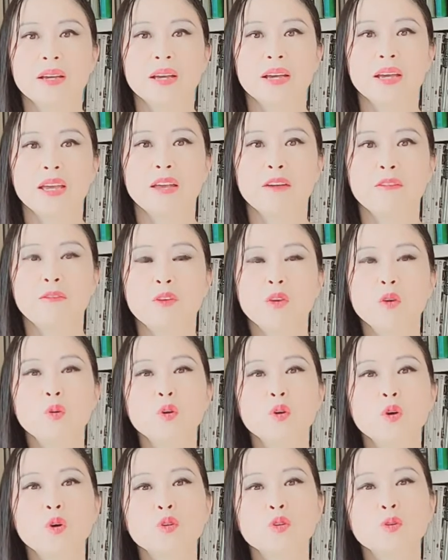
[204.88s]
If you
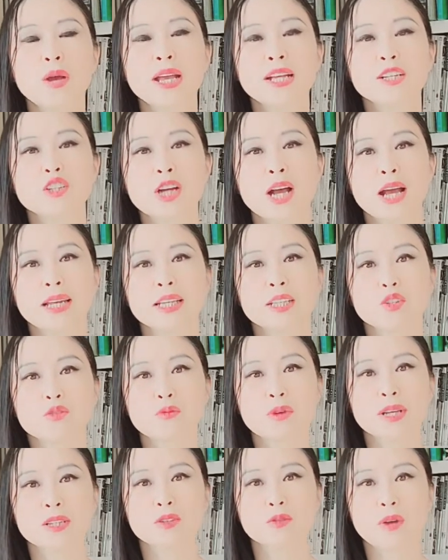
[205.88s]
go to a
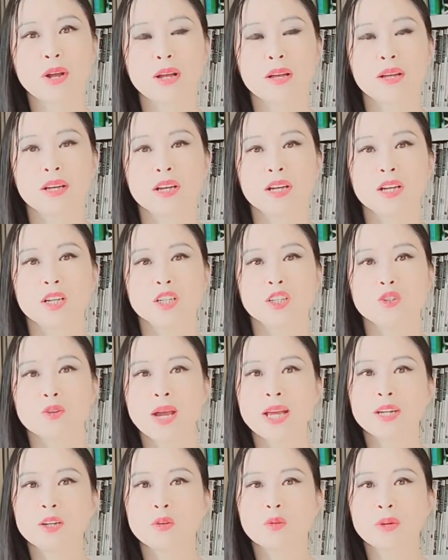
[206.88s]
Chinese restaurant,
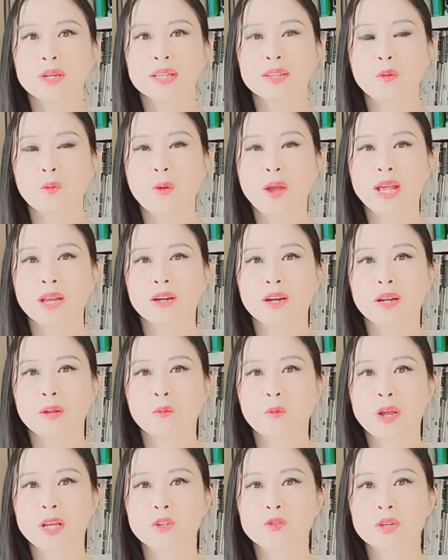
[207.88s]
try to greet the waiter
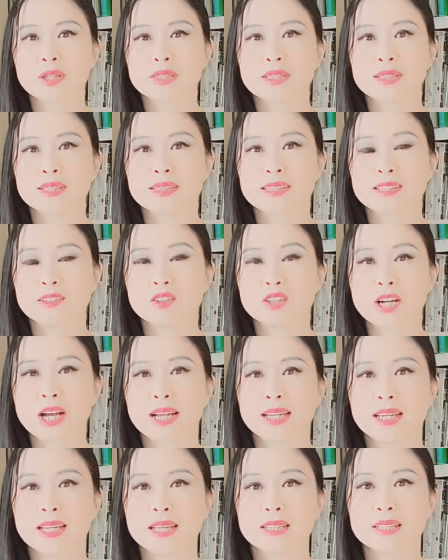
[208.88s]
and waitresses in
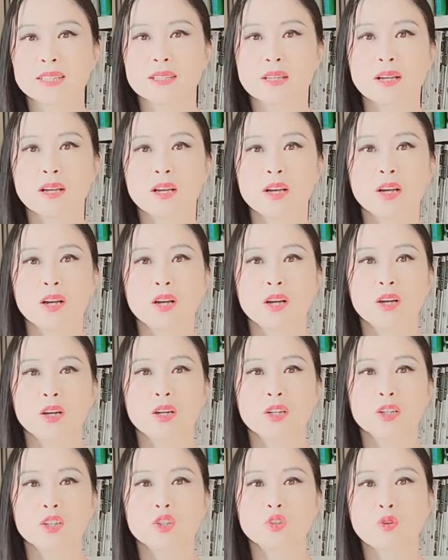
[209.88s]
Chinese.
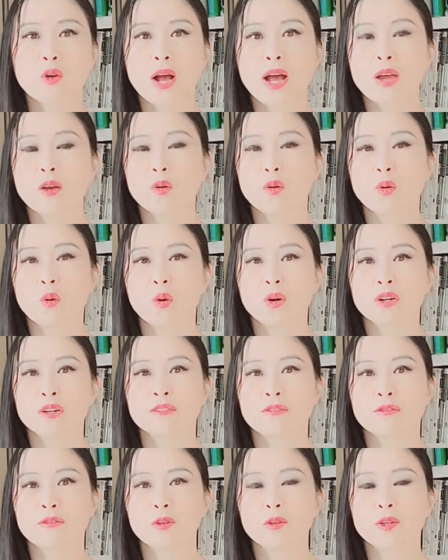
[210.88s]
Try or order
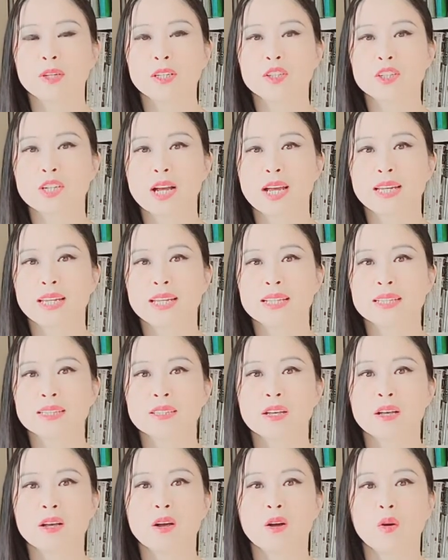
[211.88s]
the food in
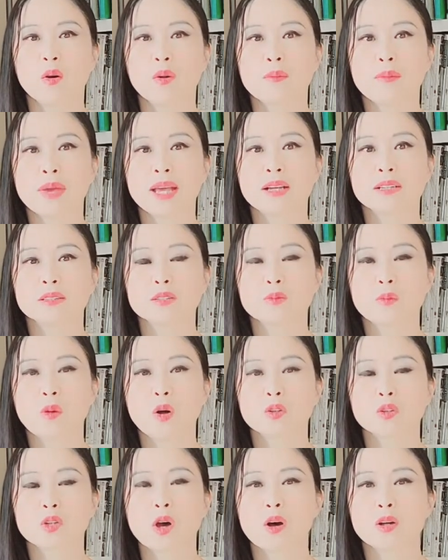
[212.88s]
Chinese or make
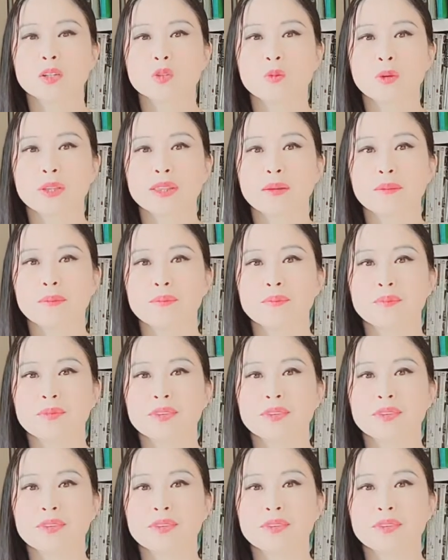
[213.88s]
small talks with them.